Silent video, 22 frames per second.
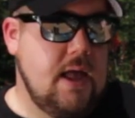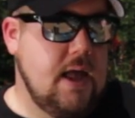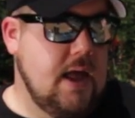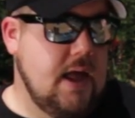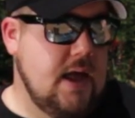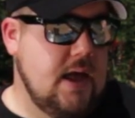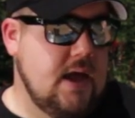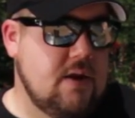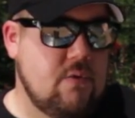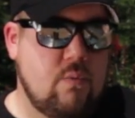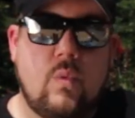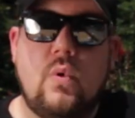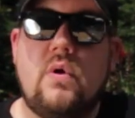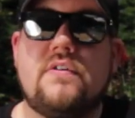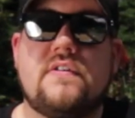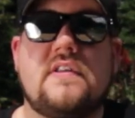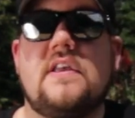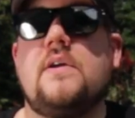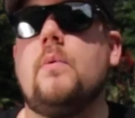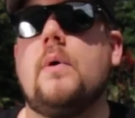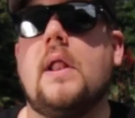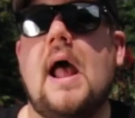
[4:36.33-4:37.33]
and we'll
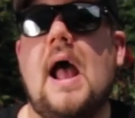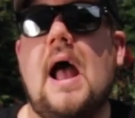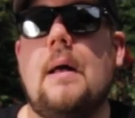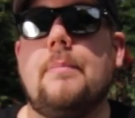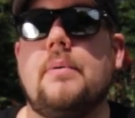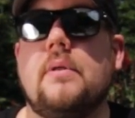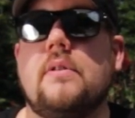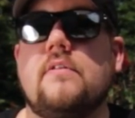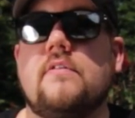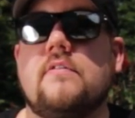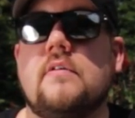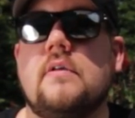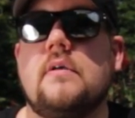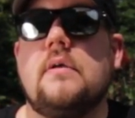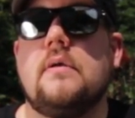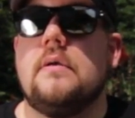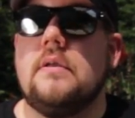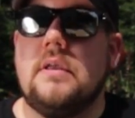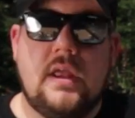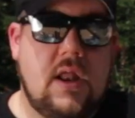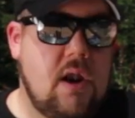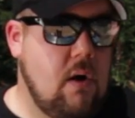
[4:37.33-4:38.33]
see what happens.
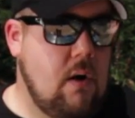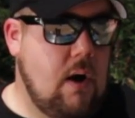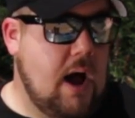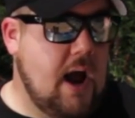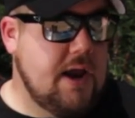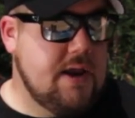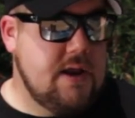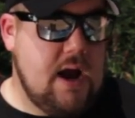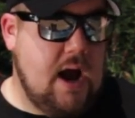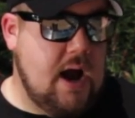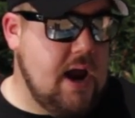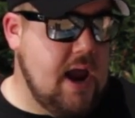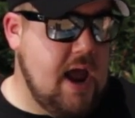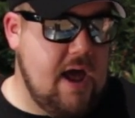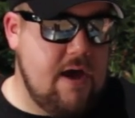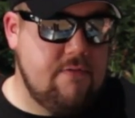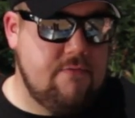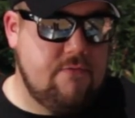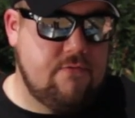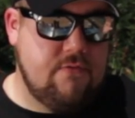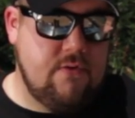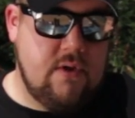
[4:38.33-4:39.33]
I
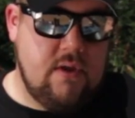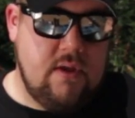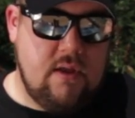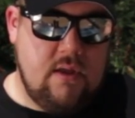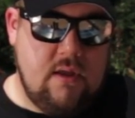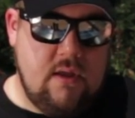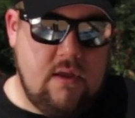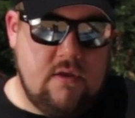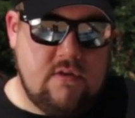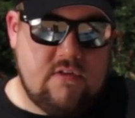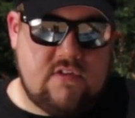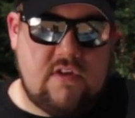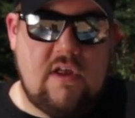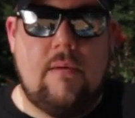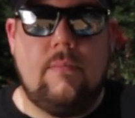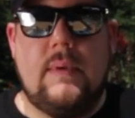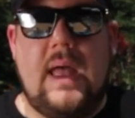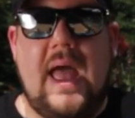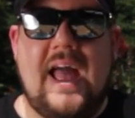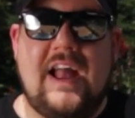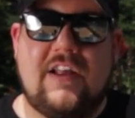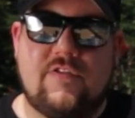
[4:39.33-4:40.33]
have
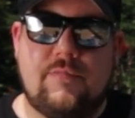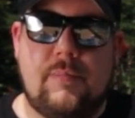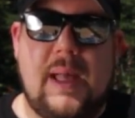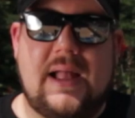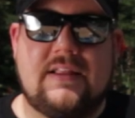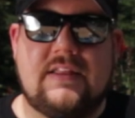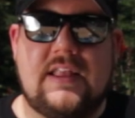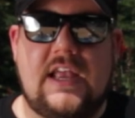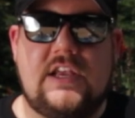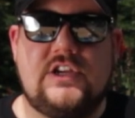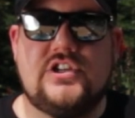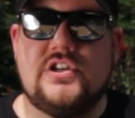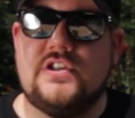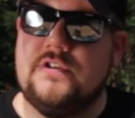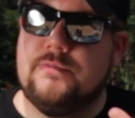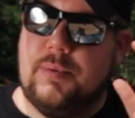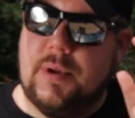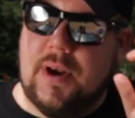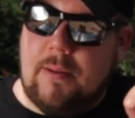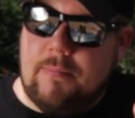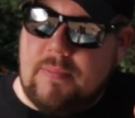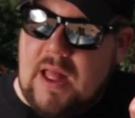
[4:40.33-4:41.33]
some expectations,
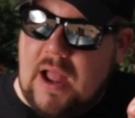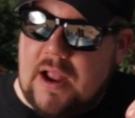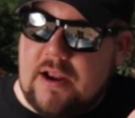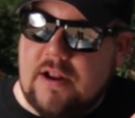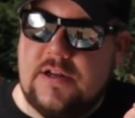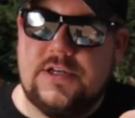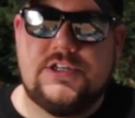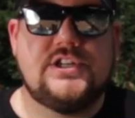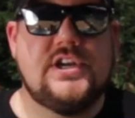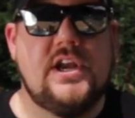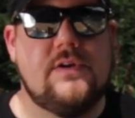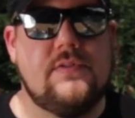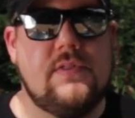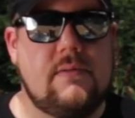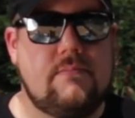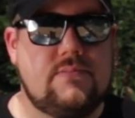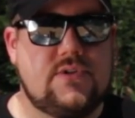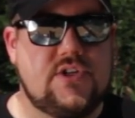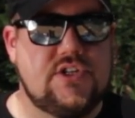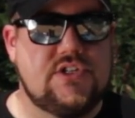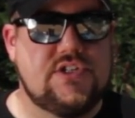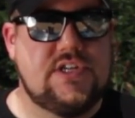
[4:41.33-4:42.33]
but I'm not going to share
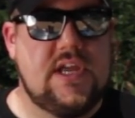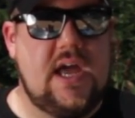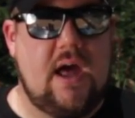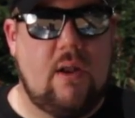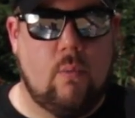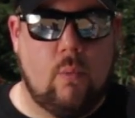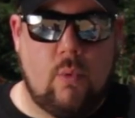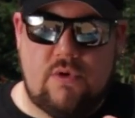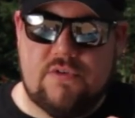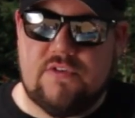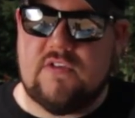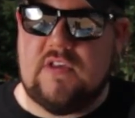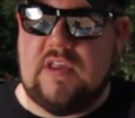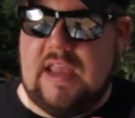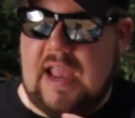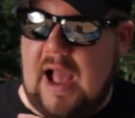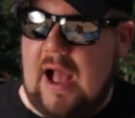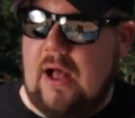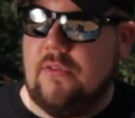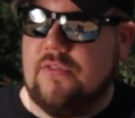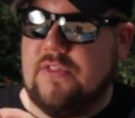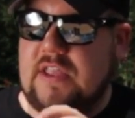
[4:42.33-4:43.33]
them just yet. We'll see
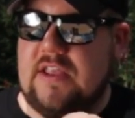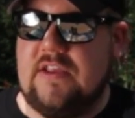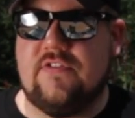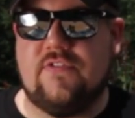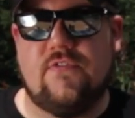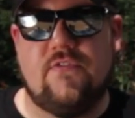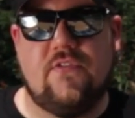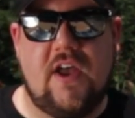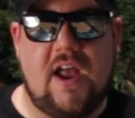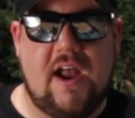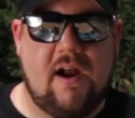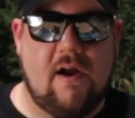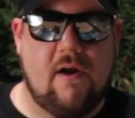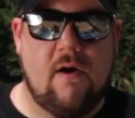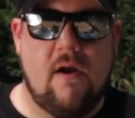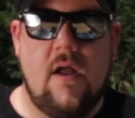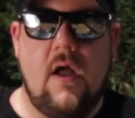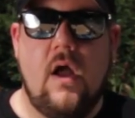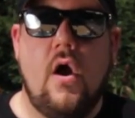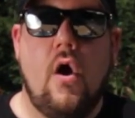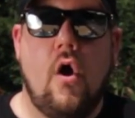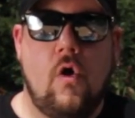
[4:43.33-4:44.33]
how these fare
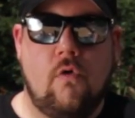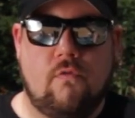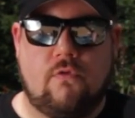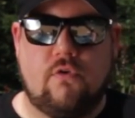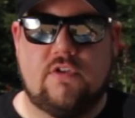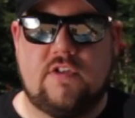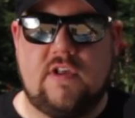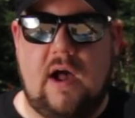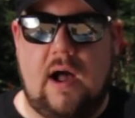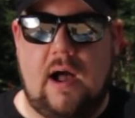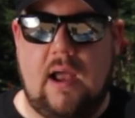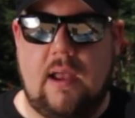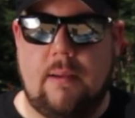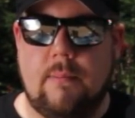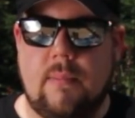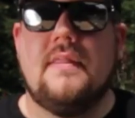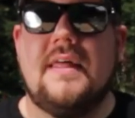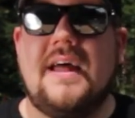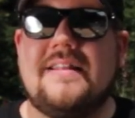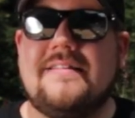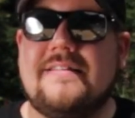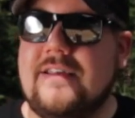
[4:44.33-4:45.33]
over time.
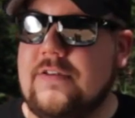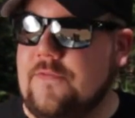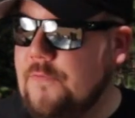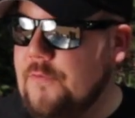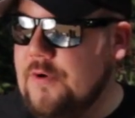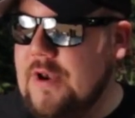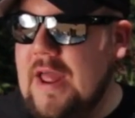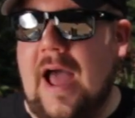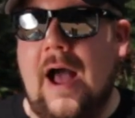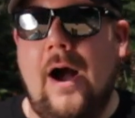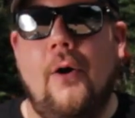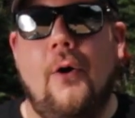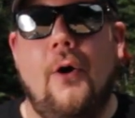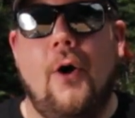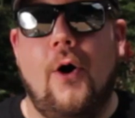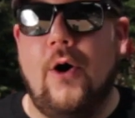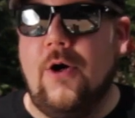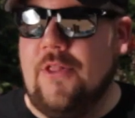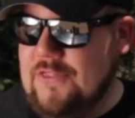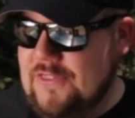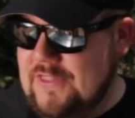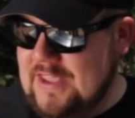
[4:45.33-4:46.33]
That's it for now
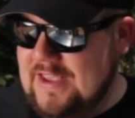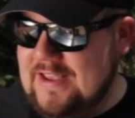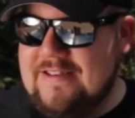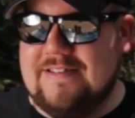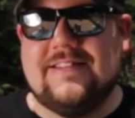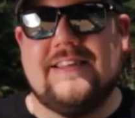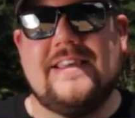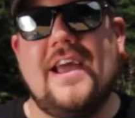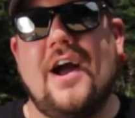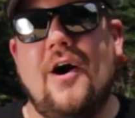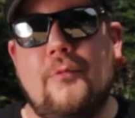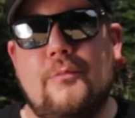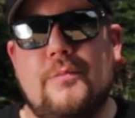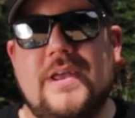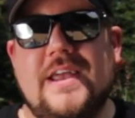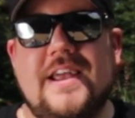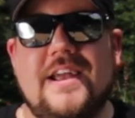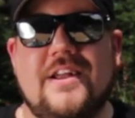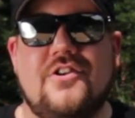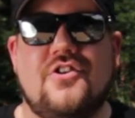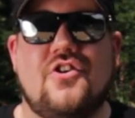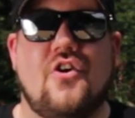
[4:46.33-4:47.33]
on the
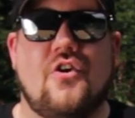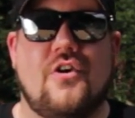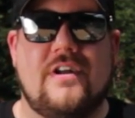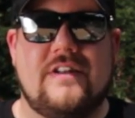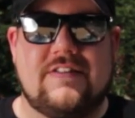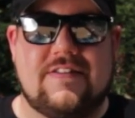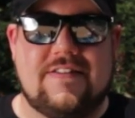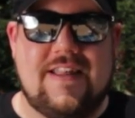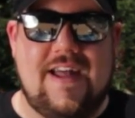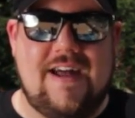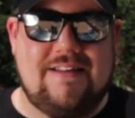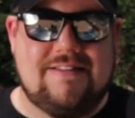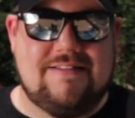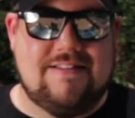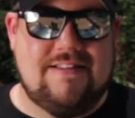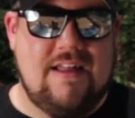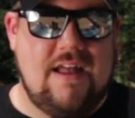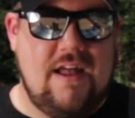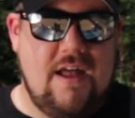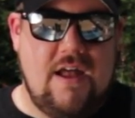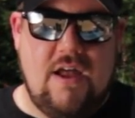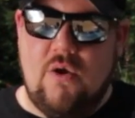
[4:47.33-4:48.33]
CLP endurance test.
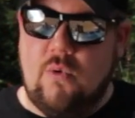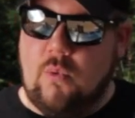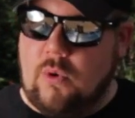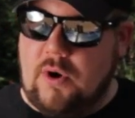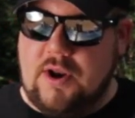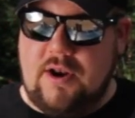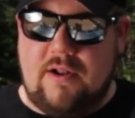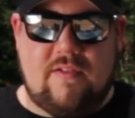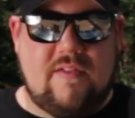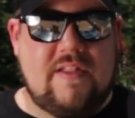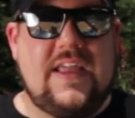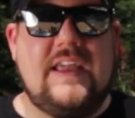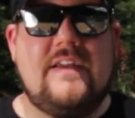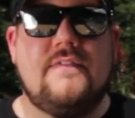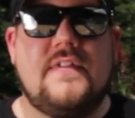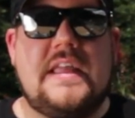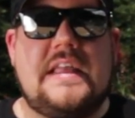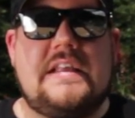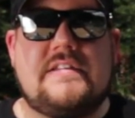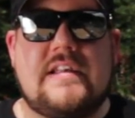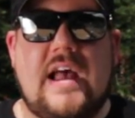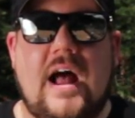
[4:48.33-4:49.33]
We're going to leave
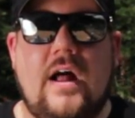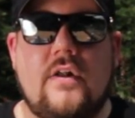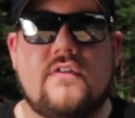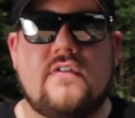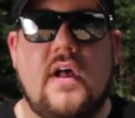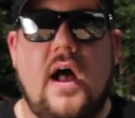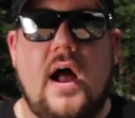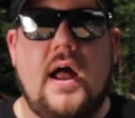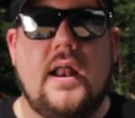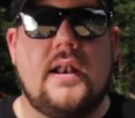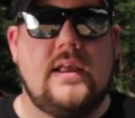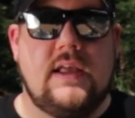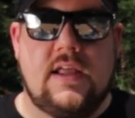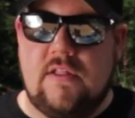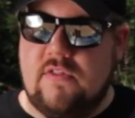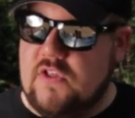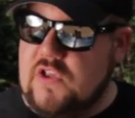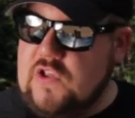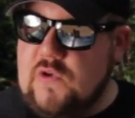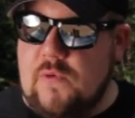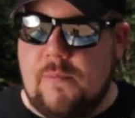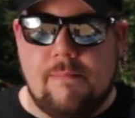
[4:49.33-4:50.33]
these outside in
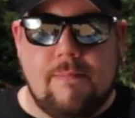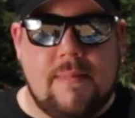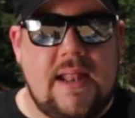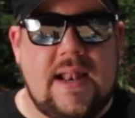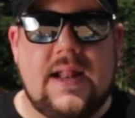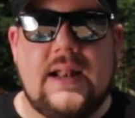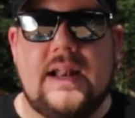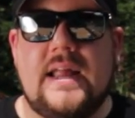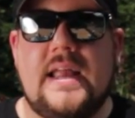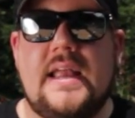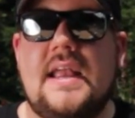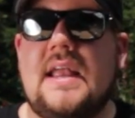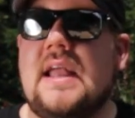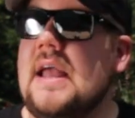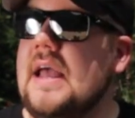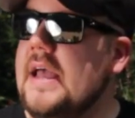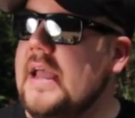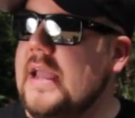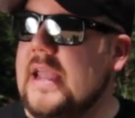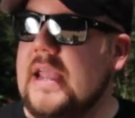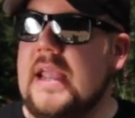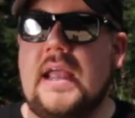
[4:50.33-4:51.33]
the humidity,
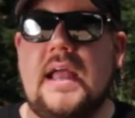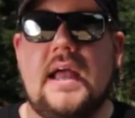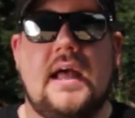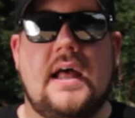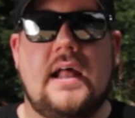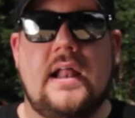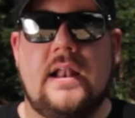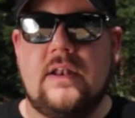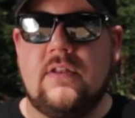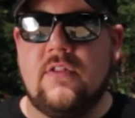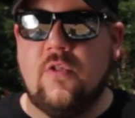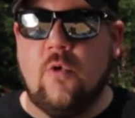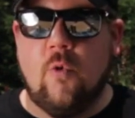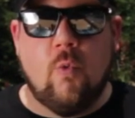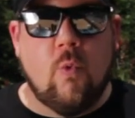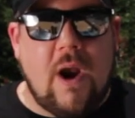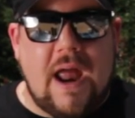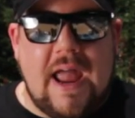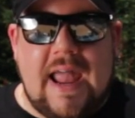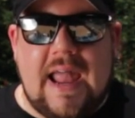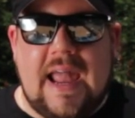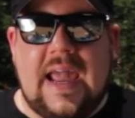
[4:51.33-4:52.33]
in the
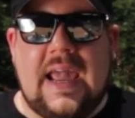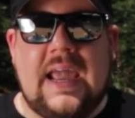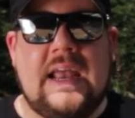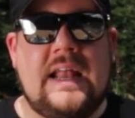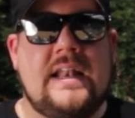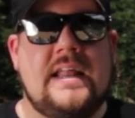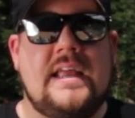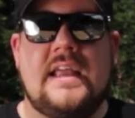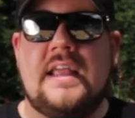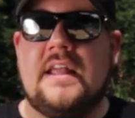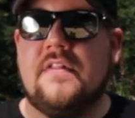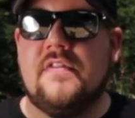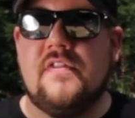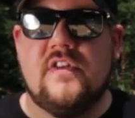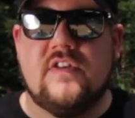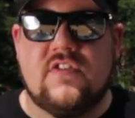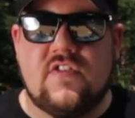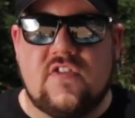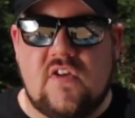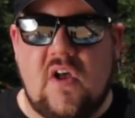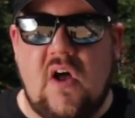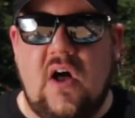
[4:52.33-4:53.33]
rain, in the
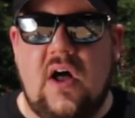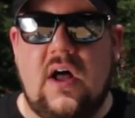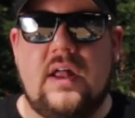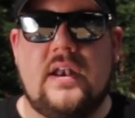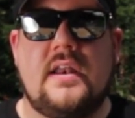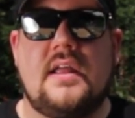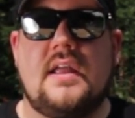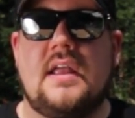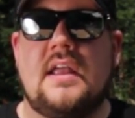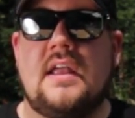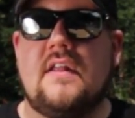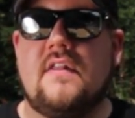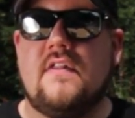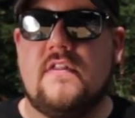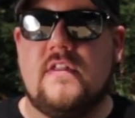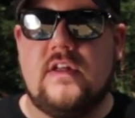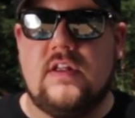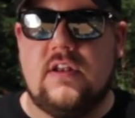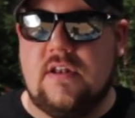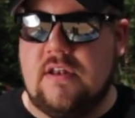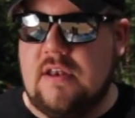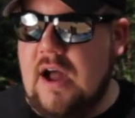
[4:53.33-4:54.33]
sun, in
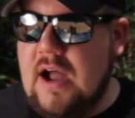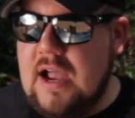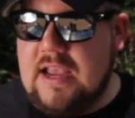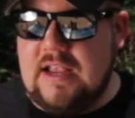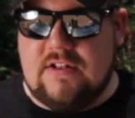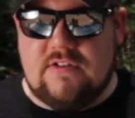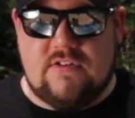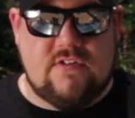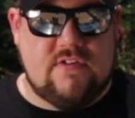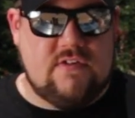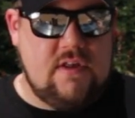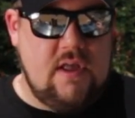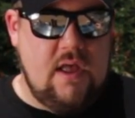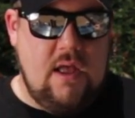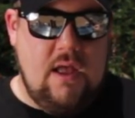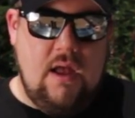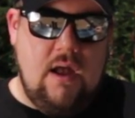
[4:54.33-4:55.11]
the nights.